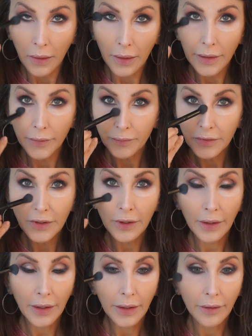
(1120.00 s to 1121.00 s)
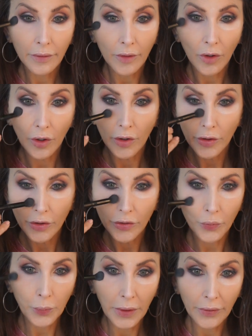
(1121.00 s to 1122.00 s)
M10
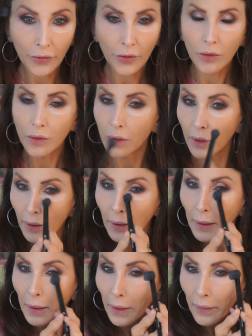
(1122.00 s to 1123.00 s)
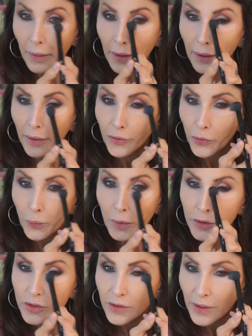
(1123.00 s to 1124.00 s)
Artist Pencil, and then I
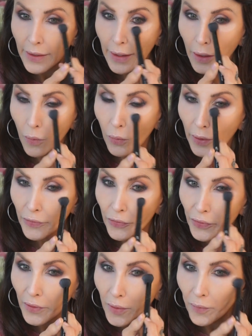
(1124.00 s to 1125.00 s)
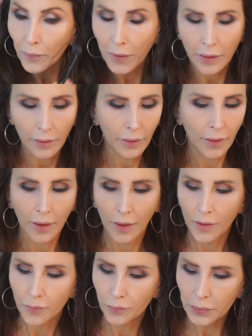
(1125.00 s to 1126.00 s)
smudged it out with some
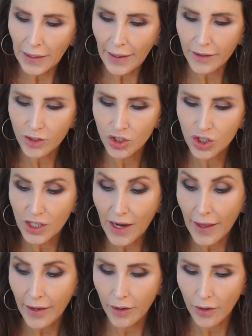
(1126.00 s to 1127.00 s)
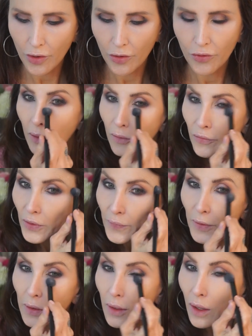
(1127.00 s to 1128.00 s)
Black Shadow
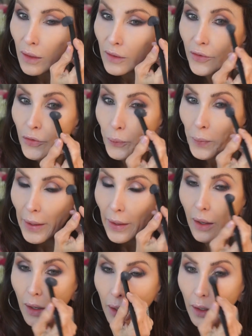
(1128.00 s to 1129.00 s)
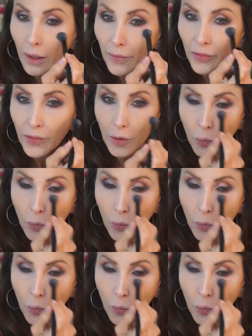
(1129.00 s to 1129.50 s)
from the Lawless The